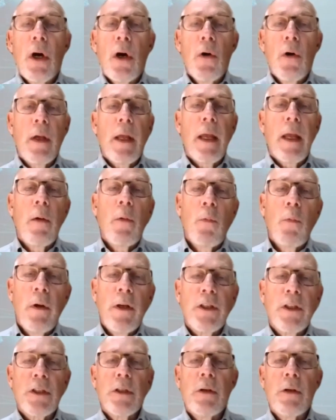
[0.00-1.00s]
okay,
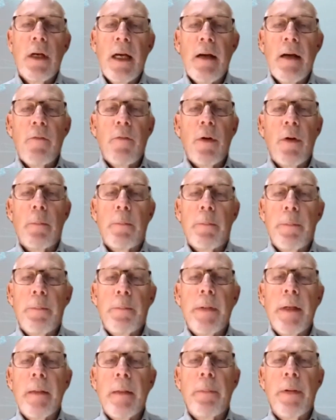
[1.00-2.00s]
we still have a
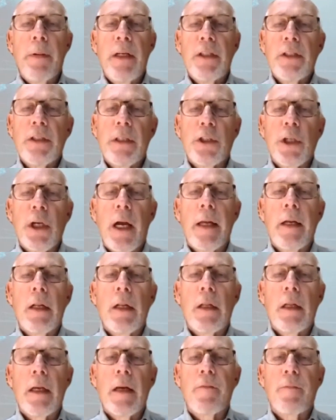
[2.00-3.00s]
big piece of China
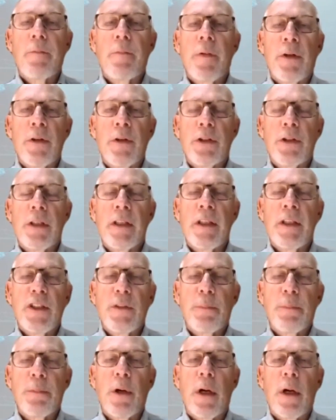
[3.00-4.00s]
left producing
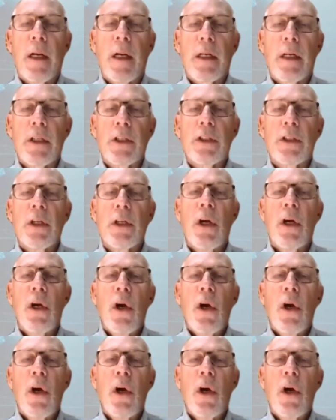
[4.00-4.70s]
these products.